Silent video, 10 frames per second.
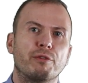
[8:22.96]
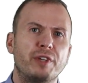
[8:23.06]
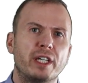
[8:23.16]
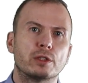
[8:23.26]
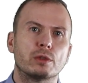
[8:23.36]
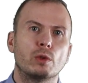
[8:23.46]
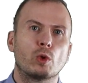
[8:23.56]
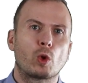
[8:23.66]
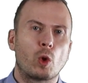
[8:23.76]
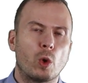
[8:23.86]
fixed
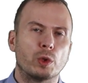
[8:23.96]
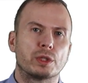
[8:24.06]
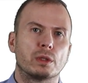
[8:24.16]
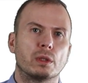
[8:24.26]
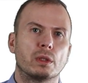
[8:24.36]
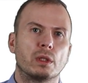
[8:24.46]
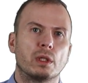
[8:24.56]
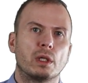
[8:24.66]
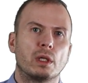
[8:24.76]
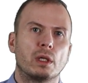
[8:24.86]
cost,
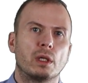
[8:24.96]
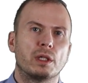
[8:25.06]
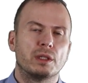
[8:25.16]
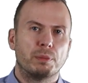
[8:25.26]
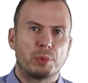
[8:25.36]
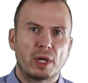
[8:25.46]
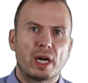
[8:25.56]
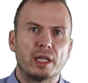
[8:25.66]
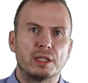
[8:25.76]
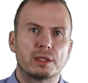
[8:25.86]
the
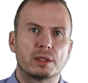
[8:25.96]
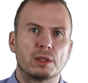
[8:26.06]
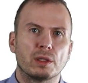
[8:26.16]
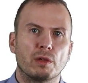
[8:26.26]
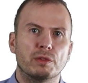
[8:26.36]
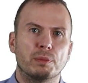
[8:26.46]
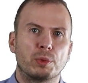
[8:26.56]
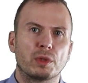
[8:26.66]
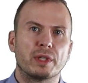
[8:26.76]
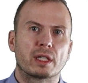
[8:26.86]
price of the
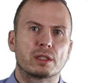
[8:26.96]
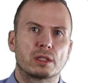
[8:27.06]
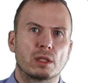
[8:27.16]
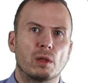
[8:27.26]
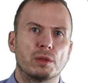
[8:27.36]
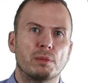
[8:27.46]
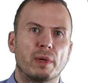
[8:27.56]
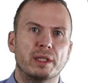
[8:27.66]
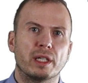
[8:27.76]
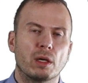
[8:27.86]
product sold
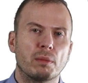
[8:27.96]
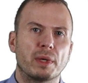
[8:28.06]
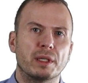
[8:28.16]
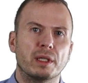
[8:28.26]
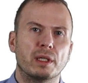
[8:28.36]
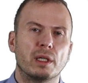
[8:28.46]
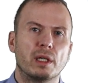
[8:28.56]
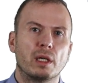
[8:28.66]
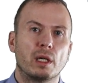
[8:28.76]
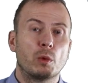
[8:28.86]
by the company
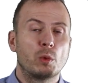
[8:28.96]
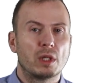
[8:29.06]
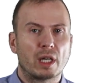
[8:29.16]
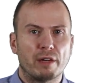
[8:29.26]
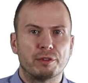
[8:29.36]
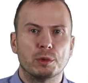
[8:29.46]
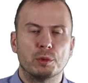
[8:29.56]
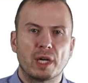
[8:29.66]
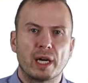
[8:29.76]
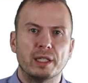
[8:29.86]
will have to
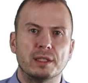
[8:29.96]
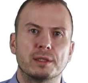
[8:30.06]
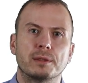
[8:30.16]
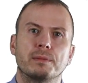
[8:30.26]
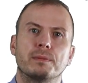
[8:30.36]
rise.